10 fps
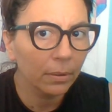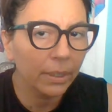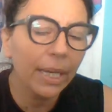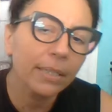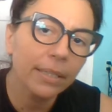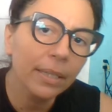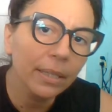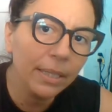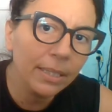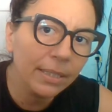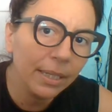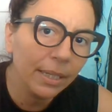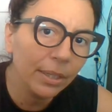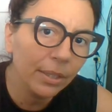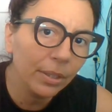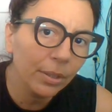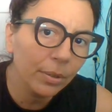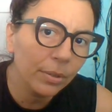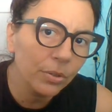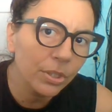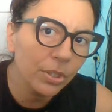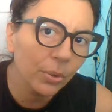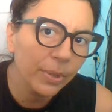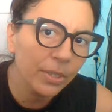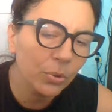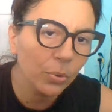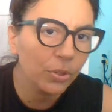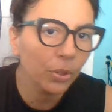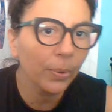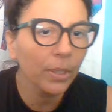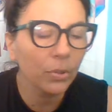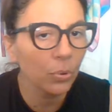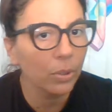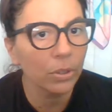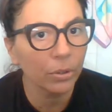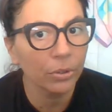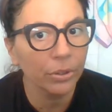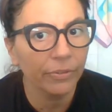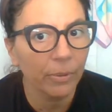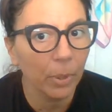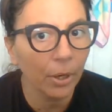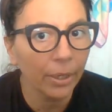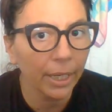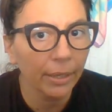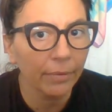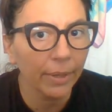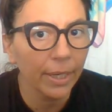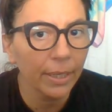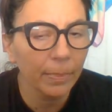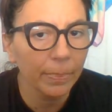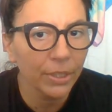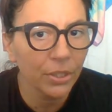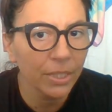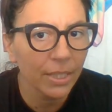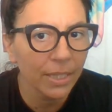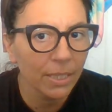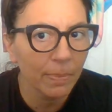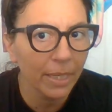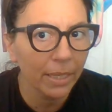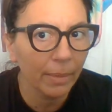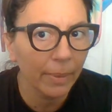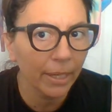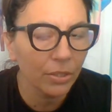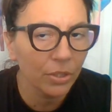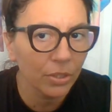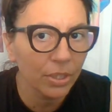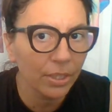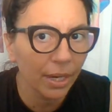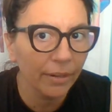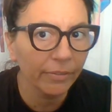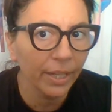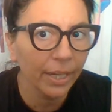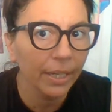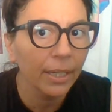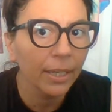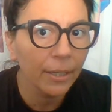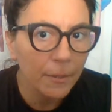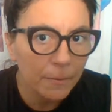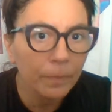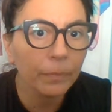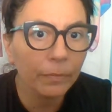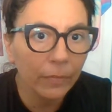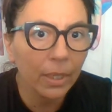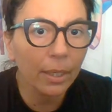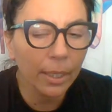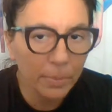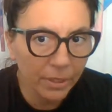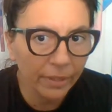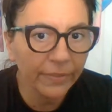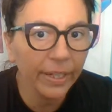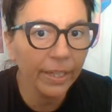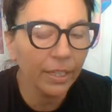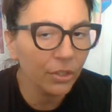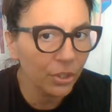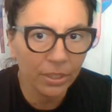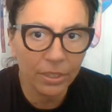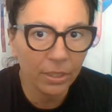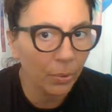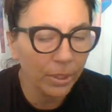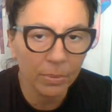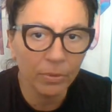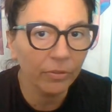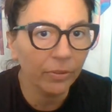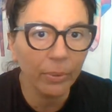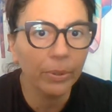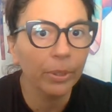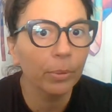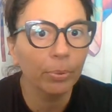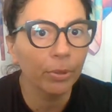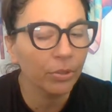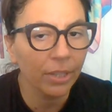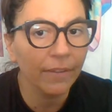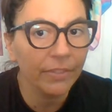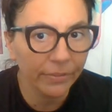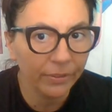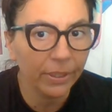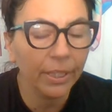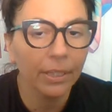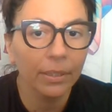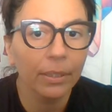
yeah, see, it's like, she's the Queen of Swords. The Queen of Swords learns from heartache, right? But she's not speaking about it. She's just kind of like observing and just going to move forward and approach life differently